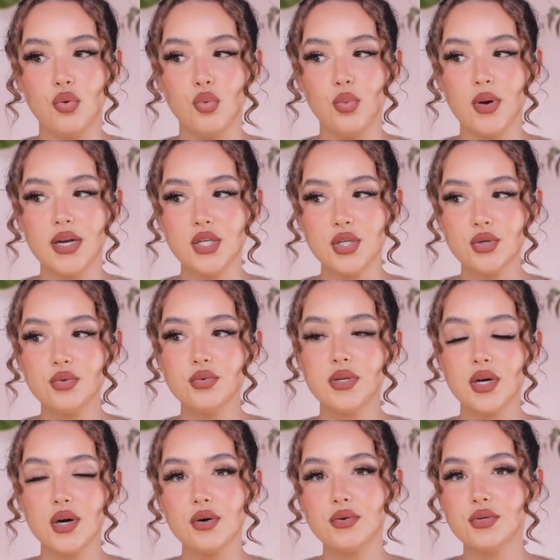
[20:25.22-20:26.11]
When you
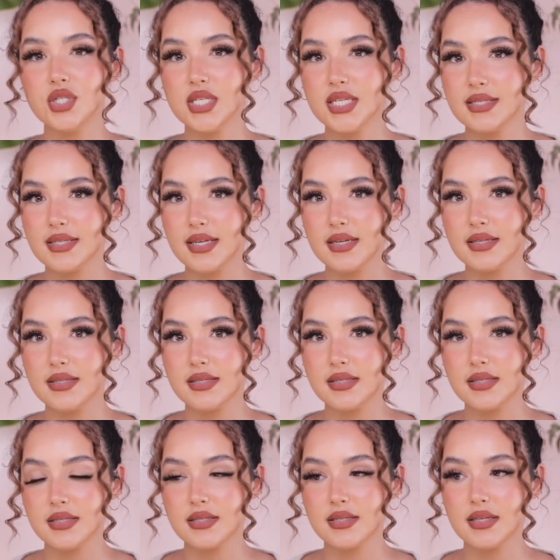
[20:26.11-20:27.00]
know
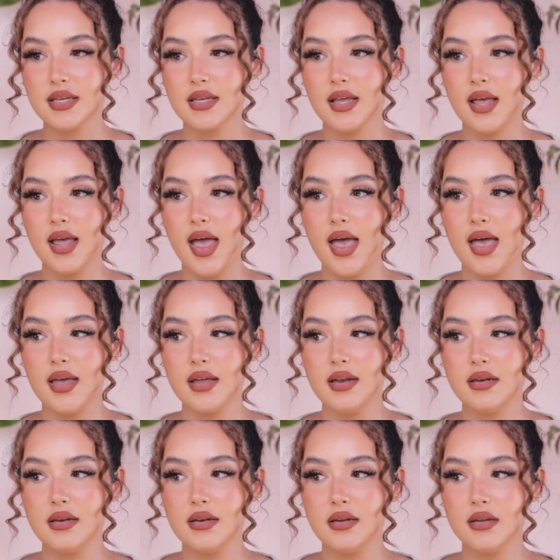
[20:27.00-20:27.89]
Jesus
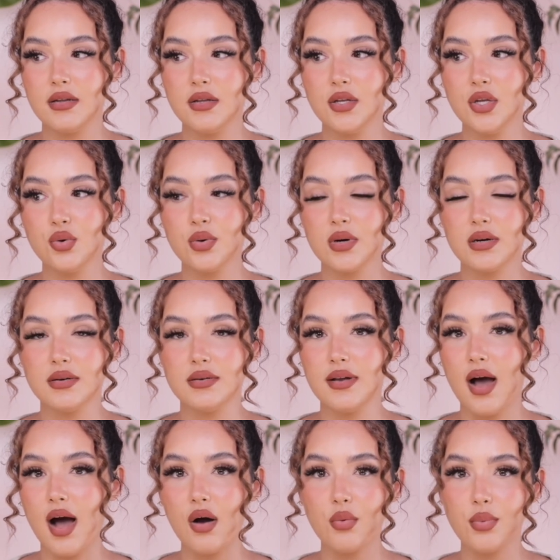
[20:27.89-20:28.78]
and you are
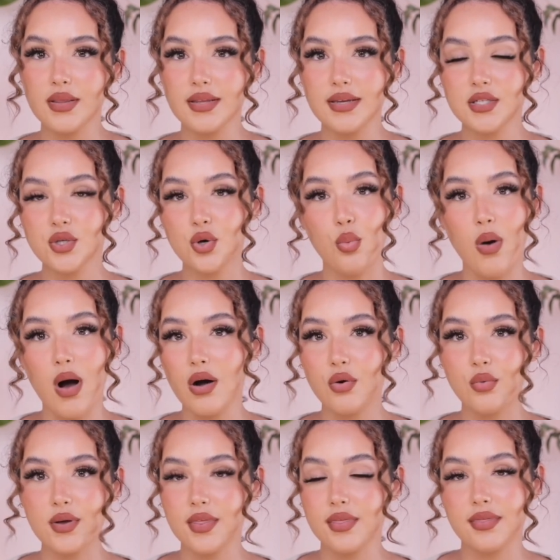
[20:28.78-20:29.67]
not willing to
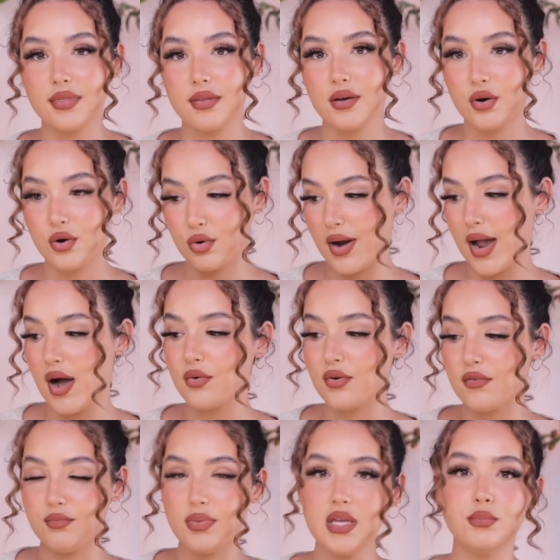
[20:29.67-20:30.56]
walk with a crowd
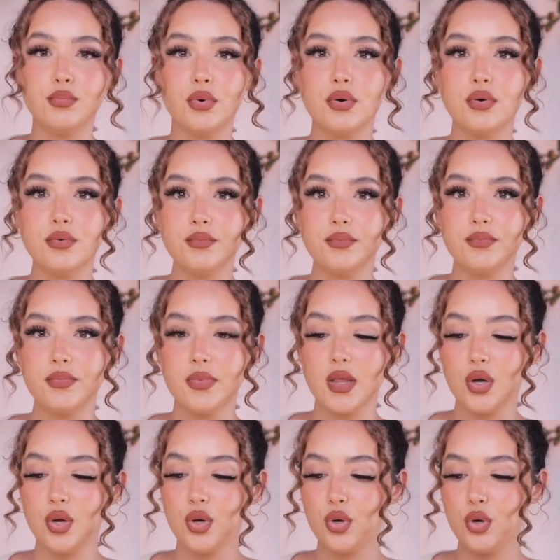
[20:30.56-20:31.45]
of people
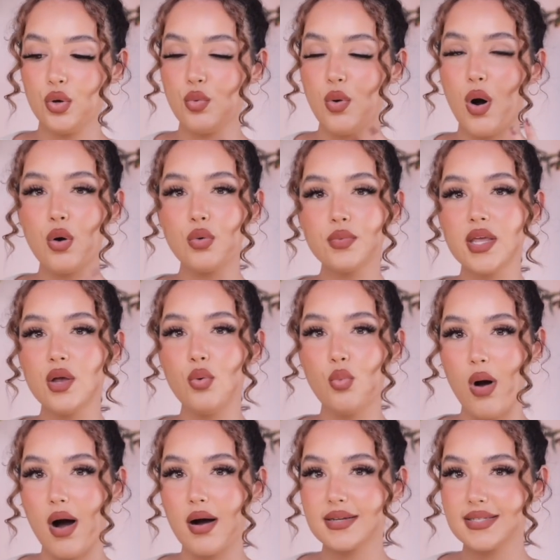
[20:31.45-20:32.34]
who only
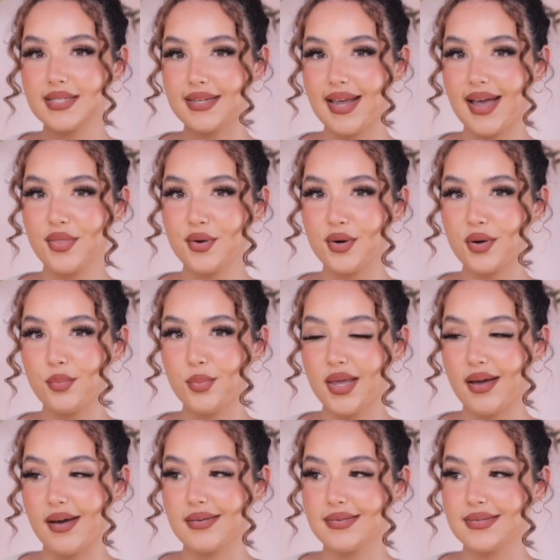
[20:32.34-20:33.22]
walk together
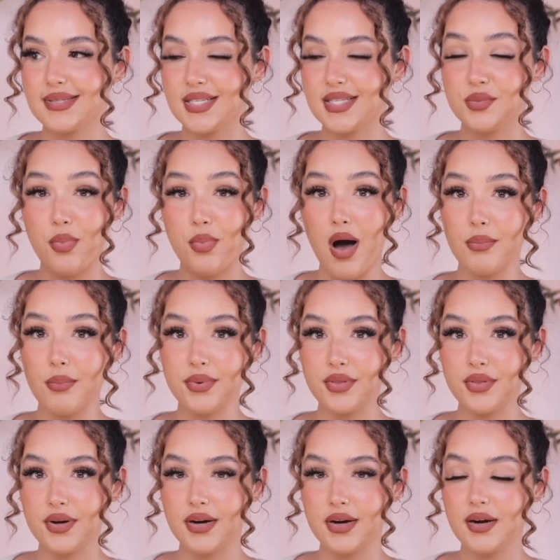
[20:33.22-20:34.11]
because it's
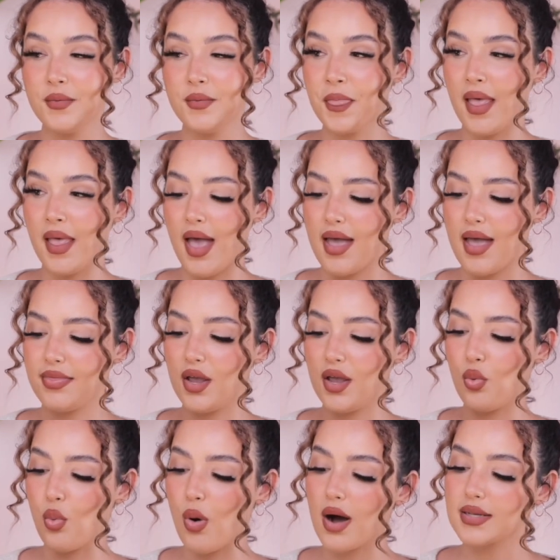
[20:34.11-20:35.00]
popular and
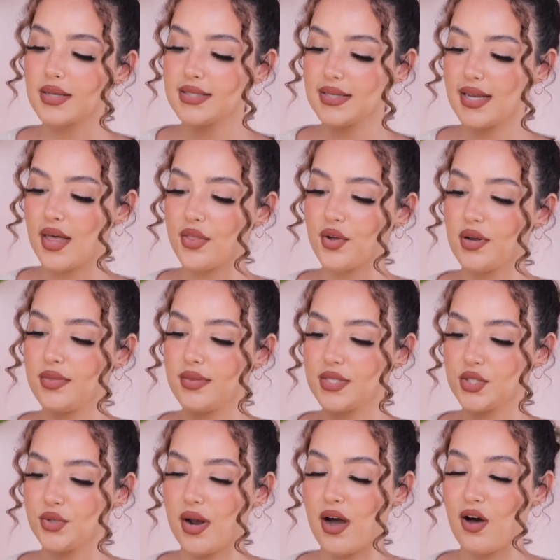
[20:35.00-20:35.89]
they walk together in
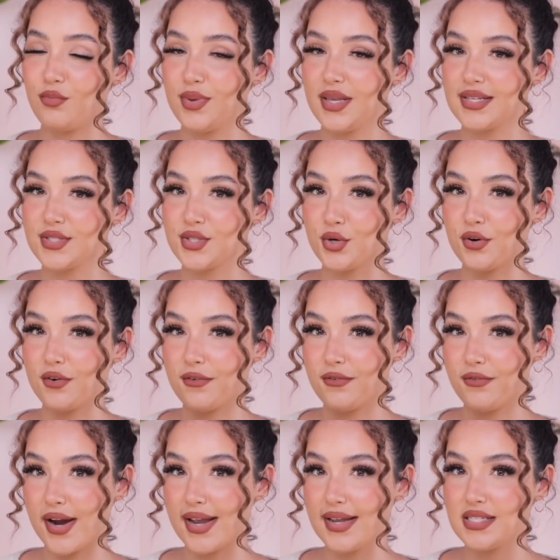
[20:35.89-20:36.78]
this crowd because they're
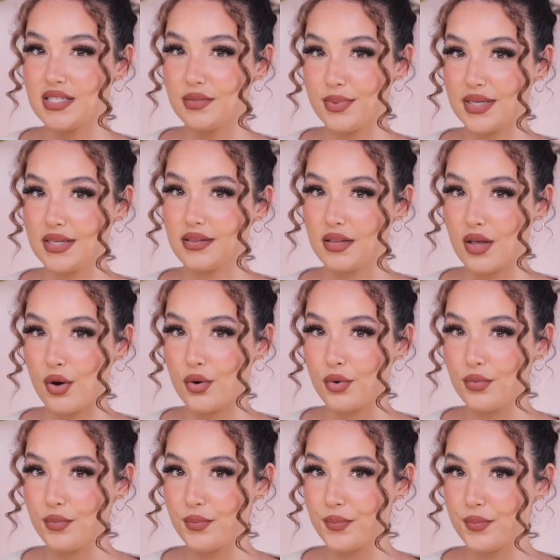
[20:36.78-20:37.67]
afraid to be
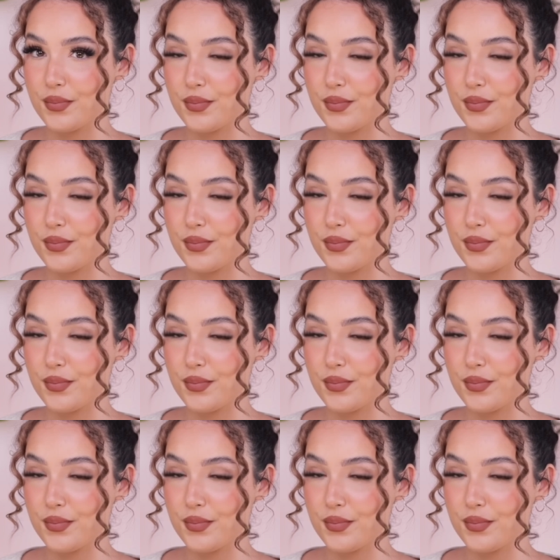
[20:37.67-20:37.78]
alone,